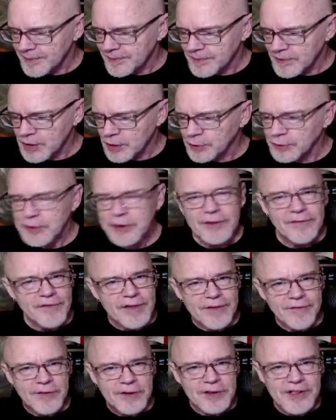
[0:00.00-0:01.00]
children of
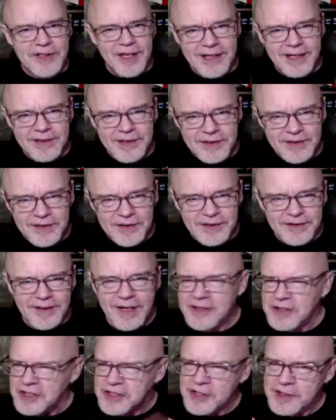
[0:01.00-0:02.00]
different sizes,
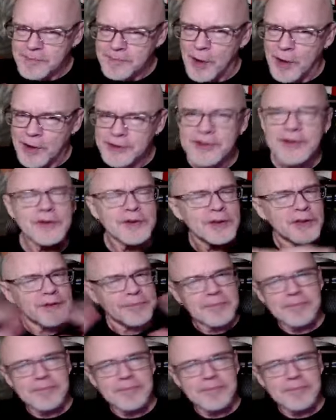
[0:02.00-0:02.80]
not just small children,